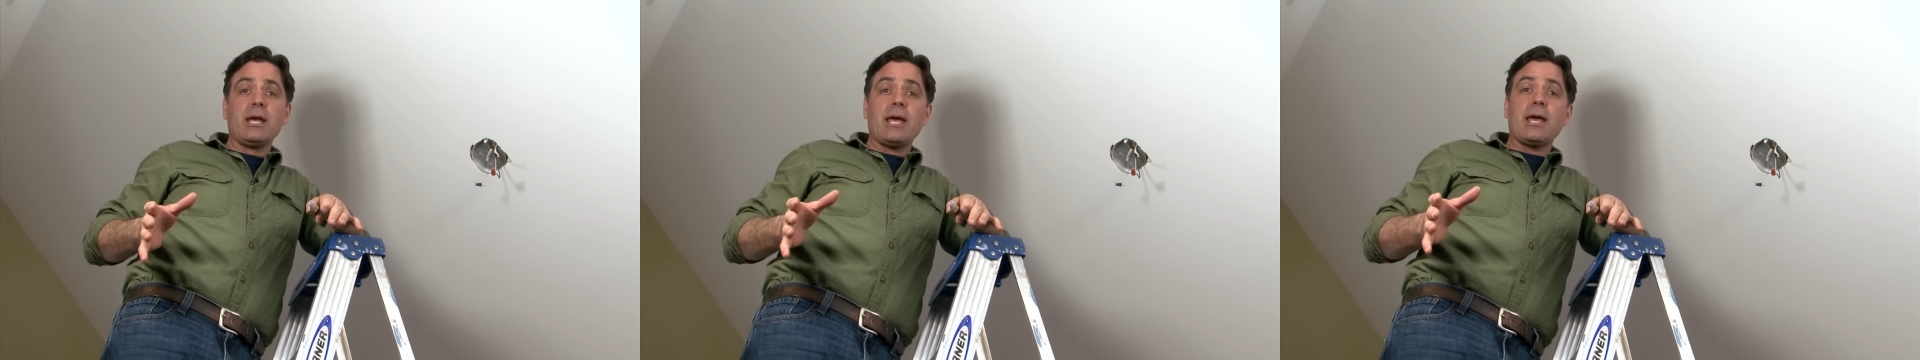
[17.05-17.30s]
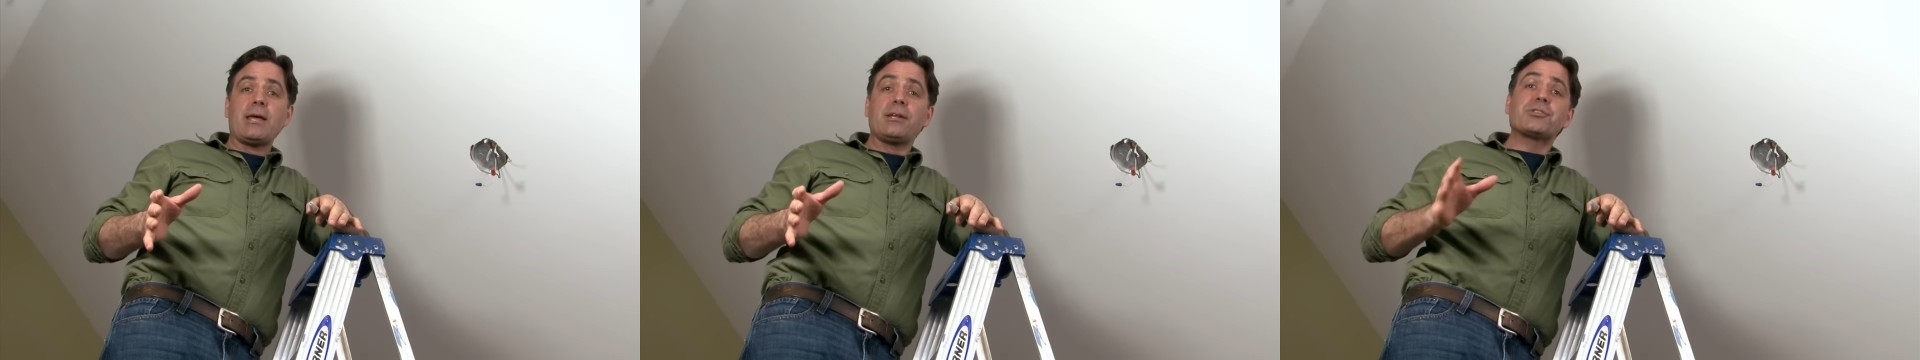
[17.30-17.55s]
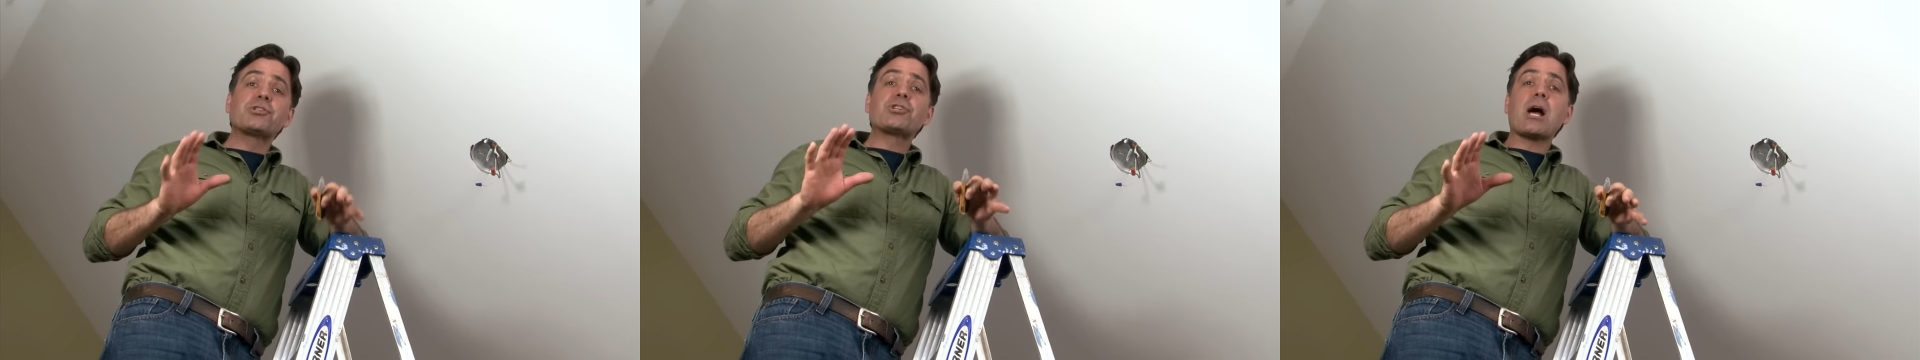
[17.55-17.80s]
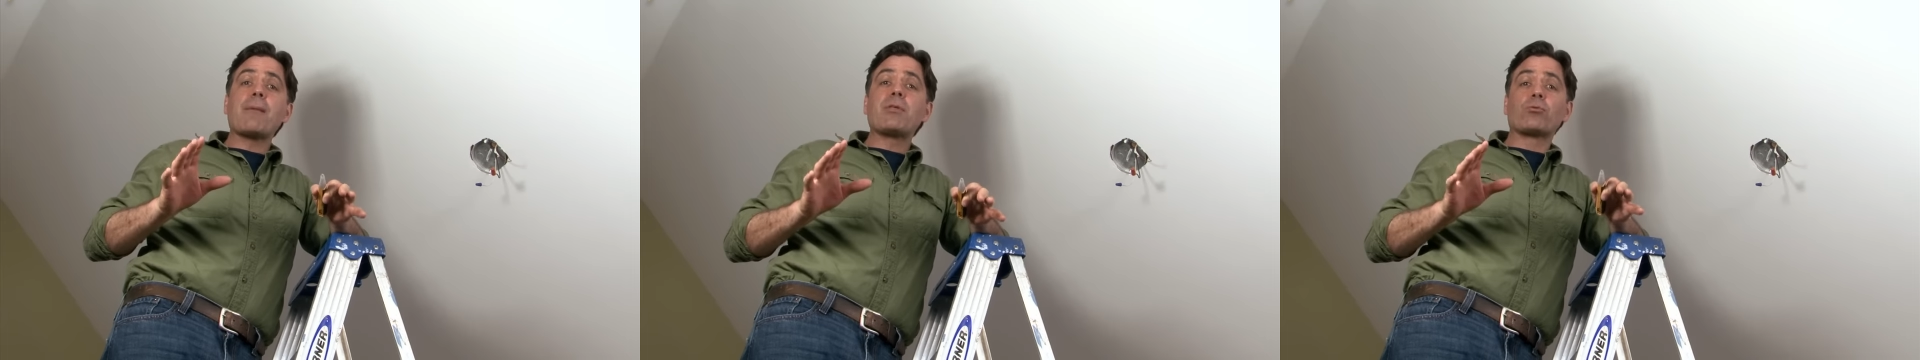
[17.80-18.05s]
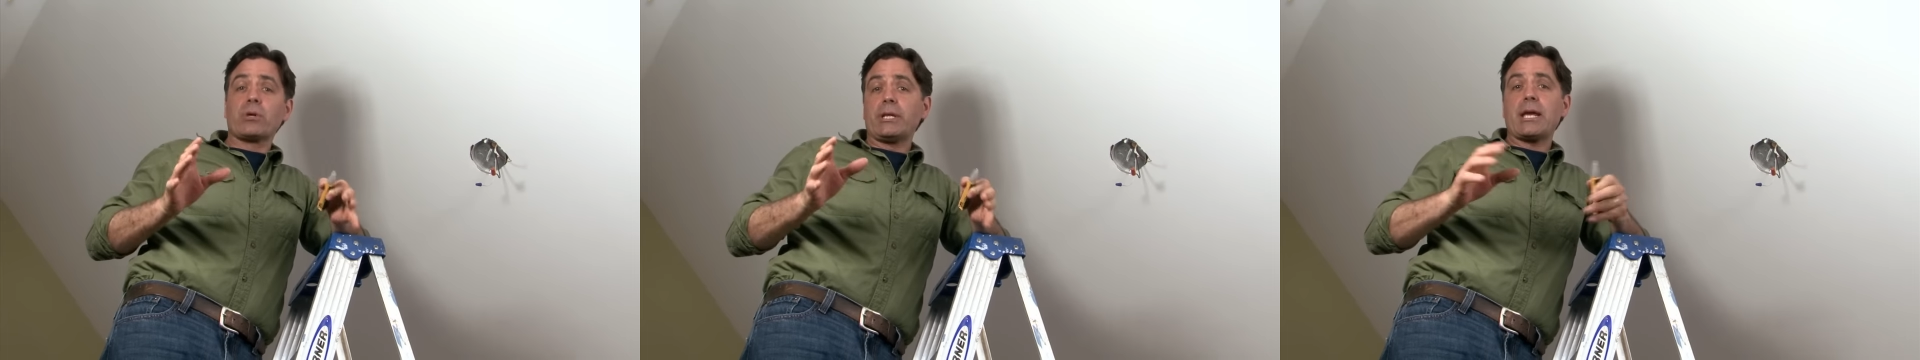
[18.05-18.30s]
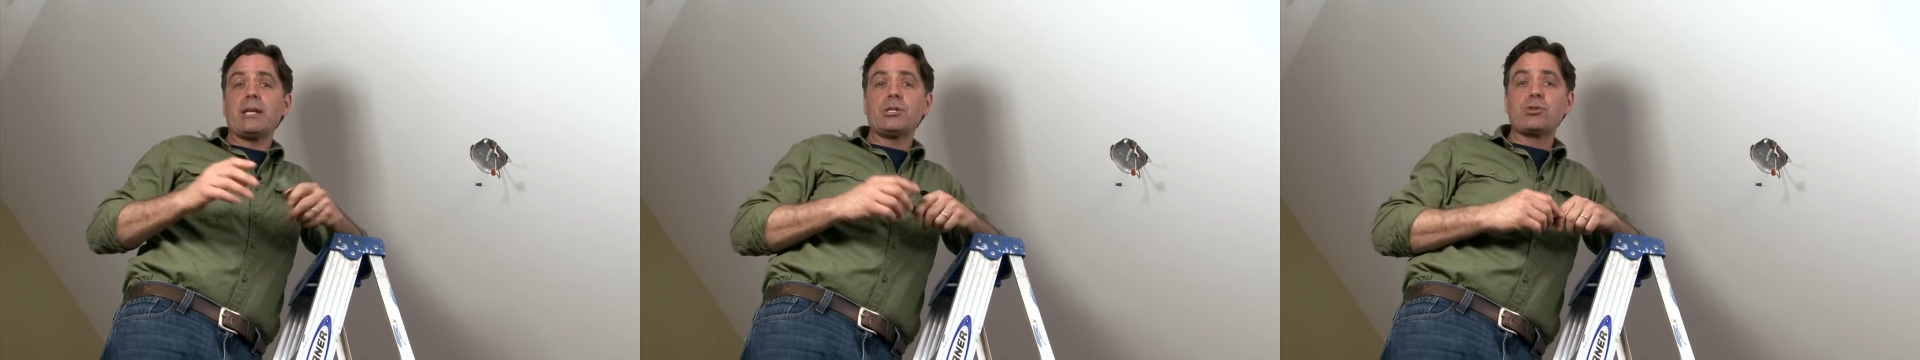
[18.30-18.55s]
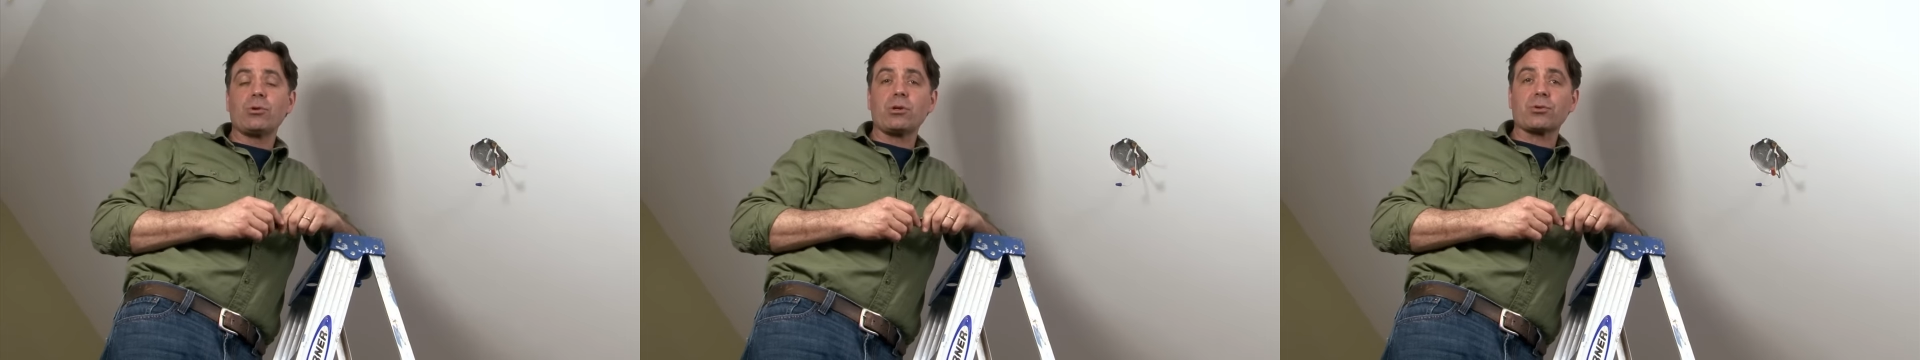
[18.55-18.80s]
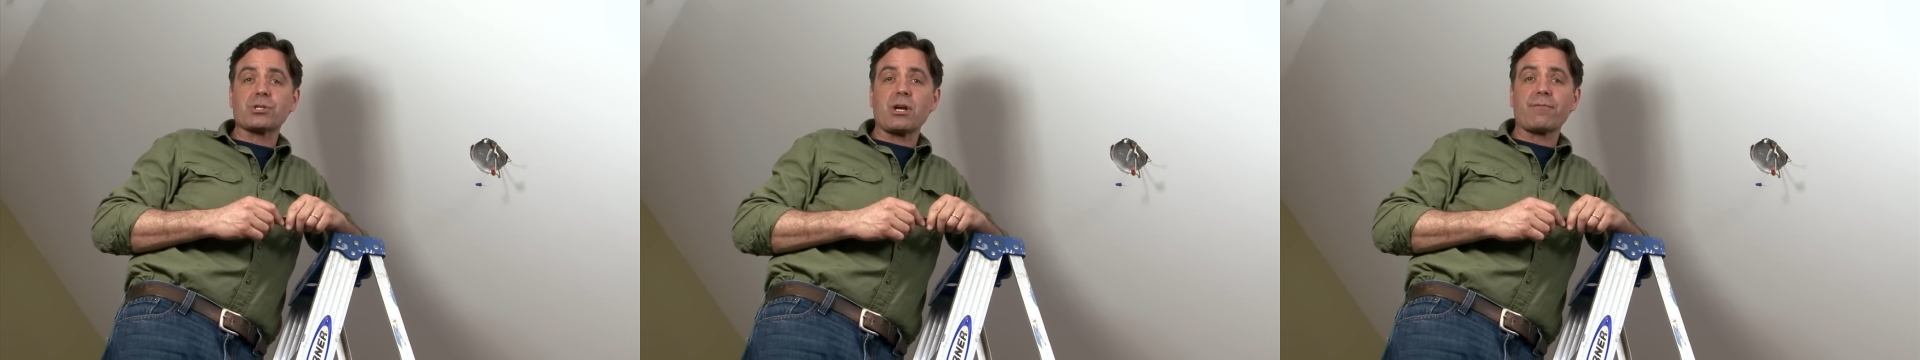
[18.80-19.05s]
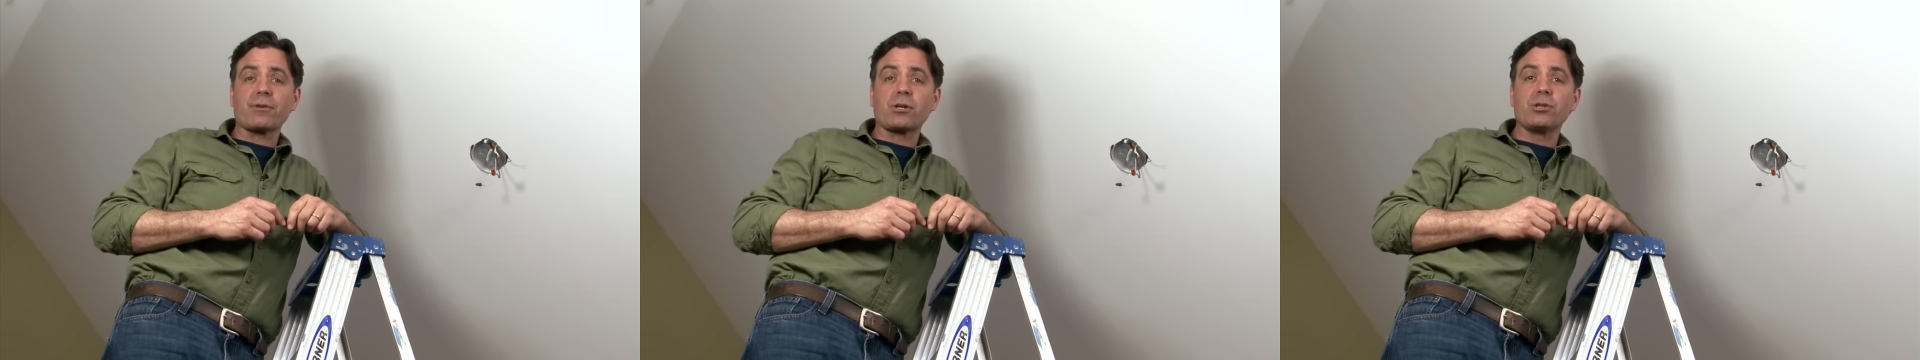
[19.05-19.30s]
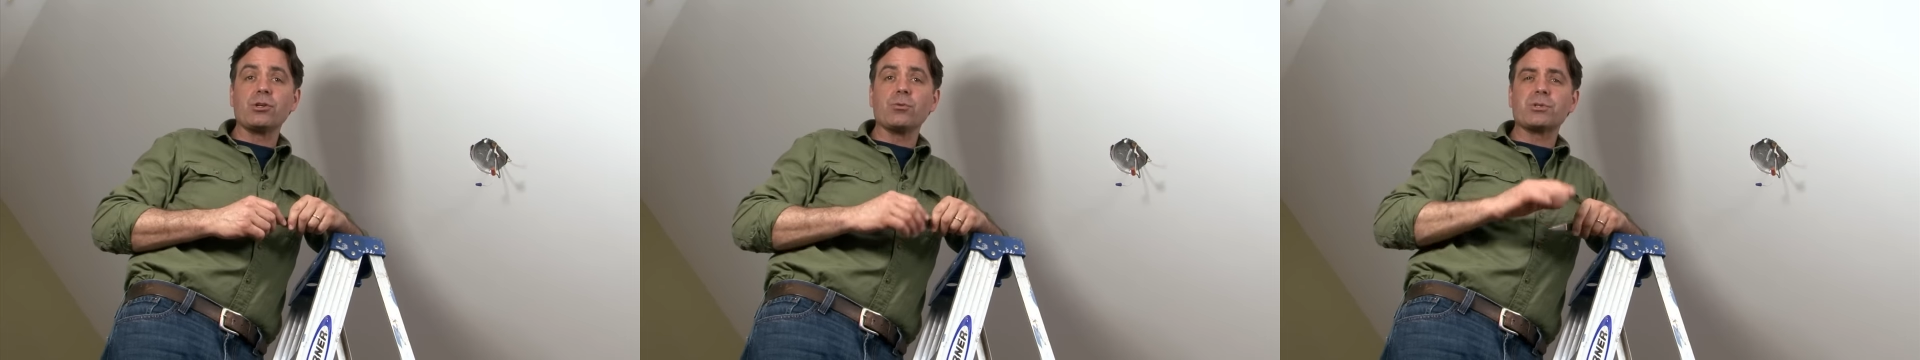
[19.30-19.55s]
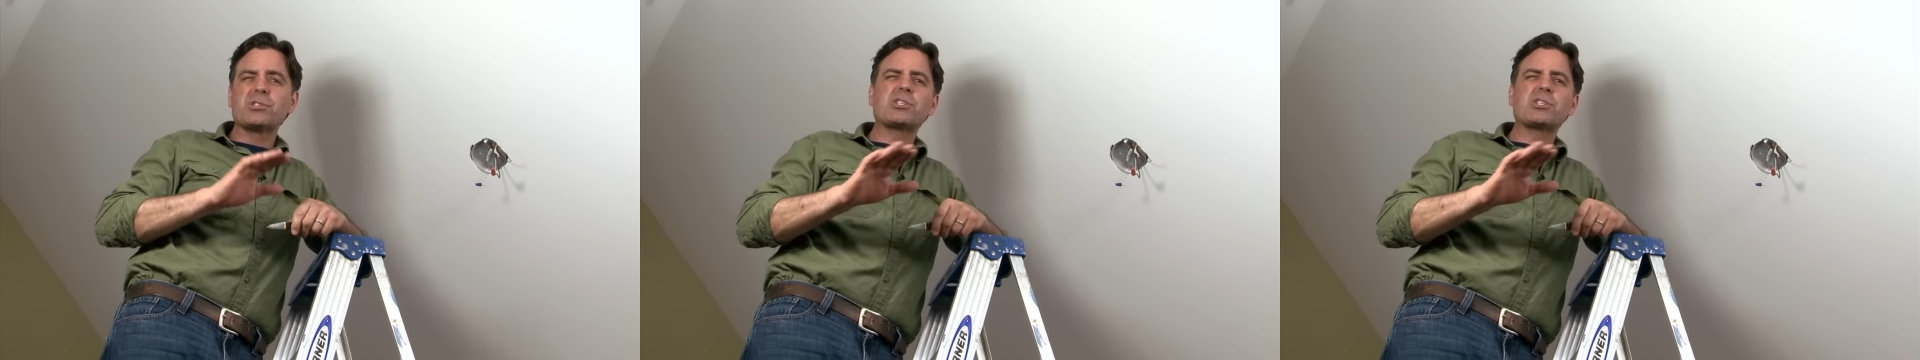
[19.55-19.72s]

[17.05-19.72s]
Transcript: and it's a job that really any do-it-yourselfer can do with